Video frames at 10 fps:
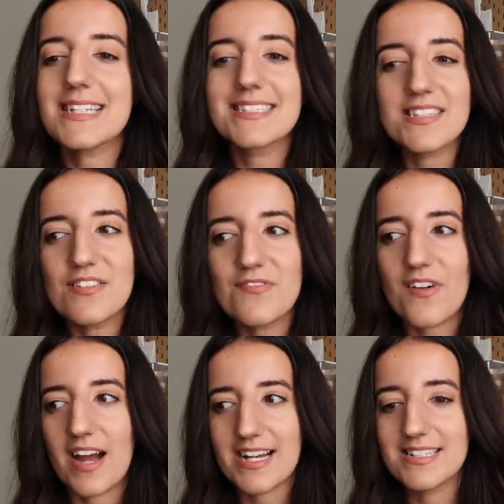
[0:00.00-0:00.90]
I still
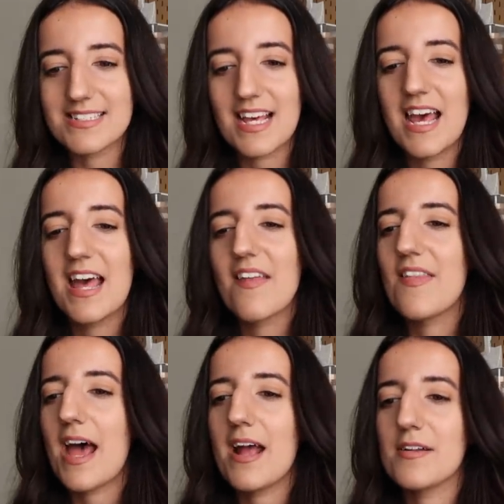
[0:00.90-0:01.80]
find
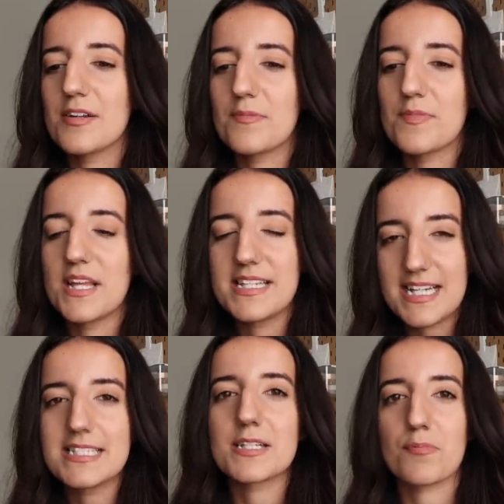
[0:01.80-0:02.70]
that the
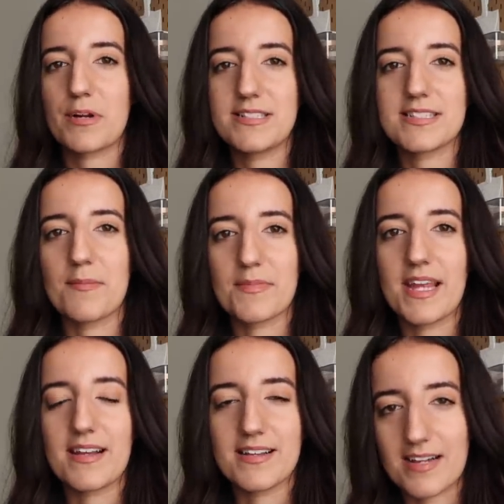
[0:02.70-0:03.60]
need to print
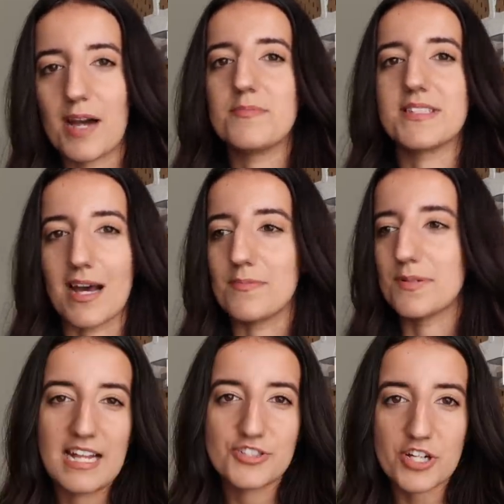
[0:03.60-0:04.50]
something comes up.
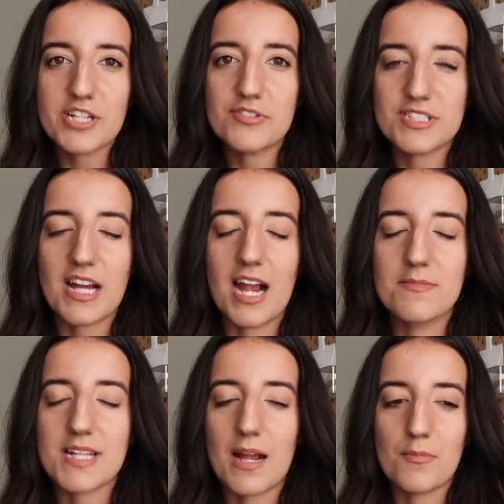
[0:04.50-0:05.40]
And during those
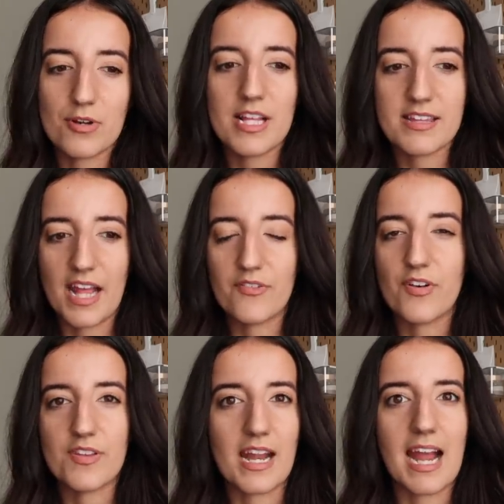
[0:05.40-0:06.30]
times, I'm really
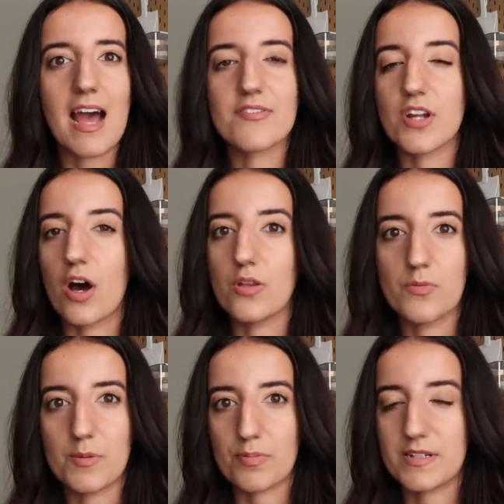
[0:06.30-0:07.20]
thankful that I have an
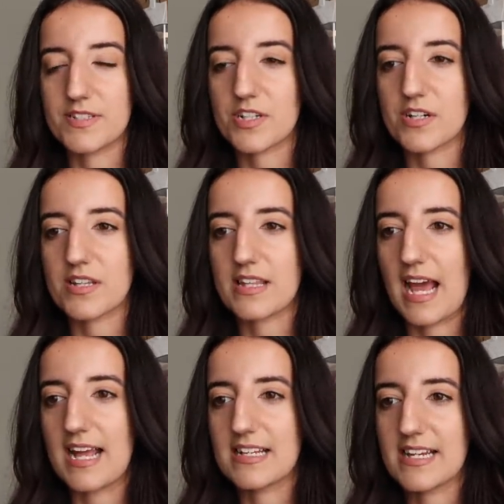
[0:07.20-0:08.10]
all-in-one printer
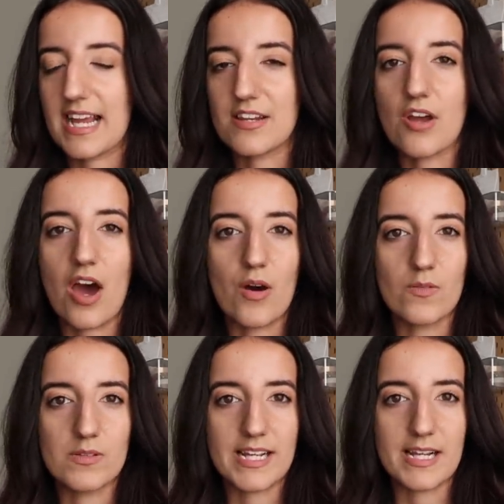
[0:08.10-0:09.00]
that can not
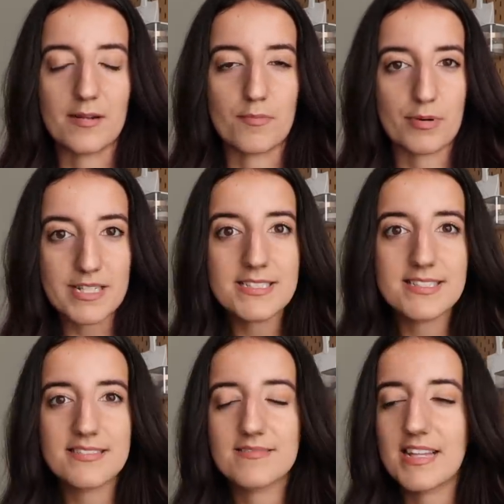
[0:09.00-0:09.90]
only
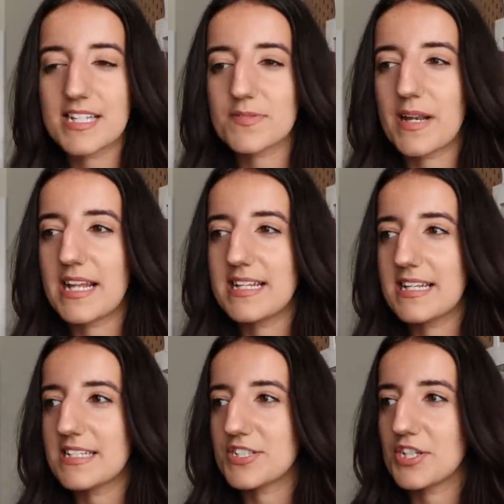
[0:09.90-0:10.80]
print, things when I
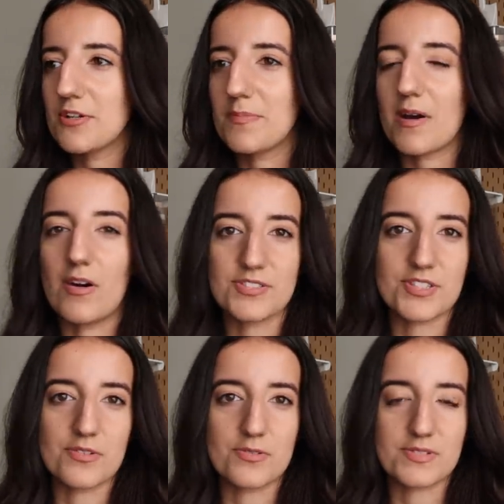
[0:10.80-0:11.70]
need it to, but
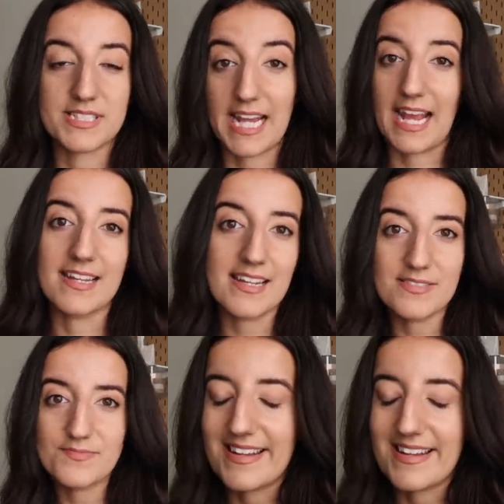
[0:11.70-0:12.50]
also scan it.